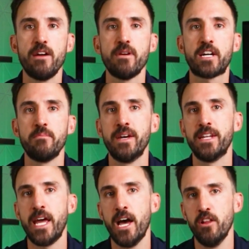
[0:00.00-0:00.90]
I
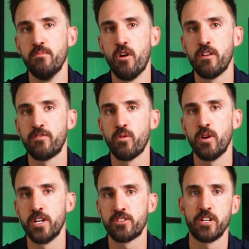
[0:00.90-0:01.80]
recommend LMR
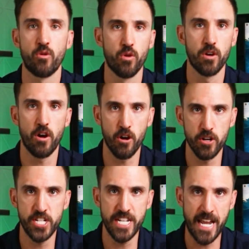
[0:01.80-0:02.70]
400 or
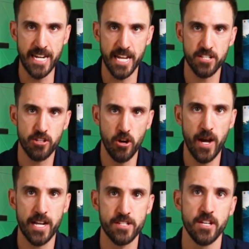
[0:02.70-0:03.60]
RG8X
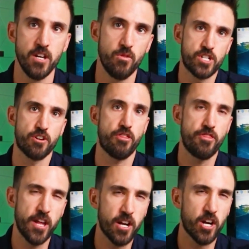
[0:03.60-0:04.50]
coax, which are
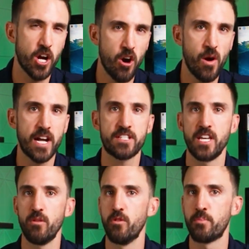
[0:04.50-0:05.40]
thicker coax
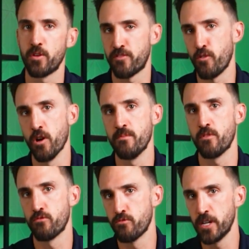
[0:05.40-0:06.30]
that will perform
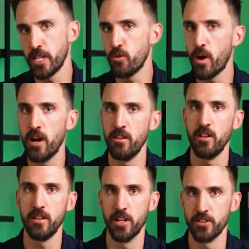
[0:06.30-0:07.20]
really
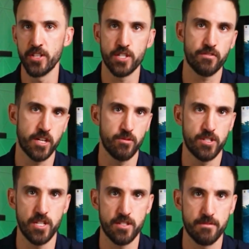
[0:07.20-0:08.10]
well under these
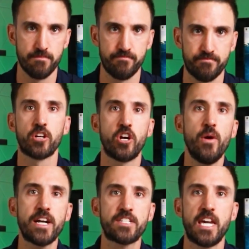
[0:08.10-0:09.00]
frequencies. Your
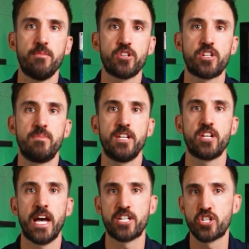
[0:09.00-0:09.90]
coax cable should be
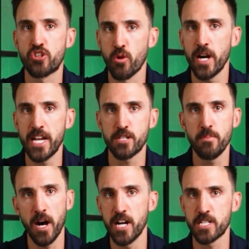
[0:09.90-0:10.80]
as short as
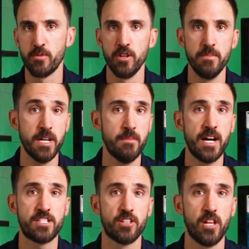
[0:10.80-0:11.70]
possible to
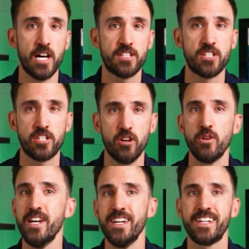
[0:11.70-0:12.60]
minimize the losses,
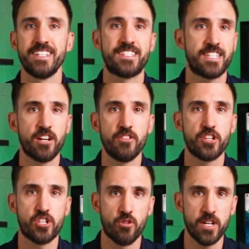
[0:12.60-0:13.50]
so consider
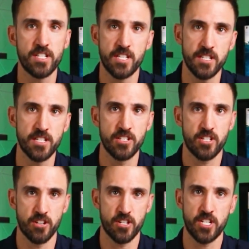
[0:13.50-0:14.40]
the shortest distance
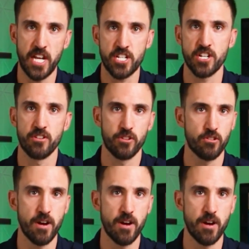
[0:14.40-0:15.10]
to your station or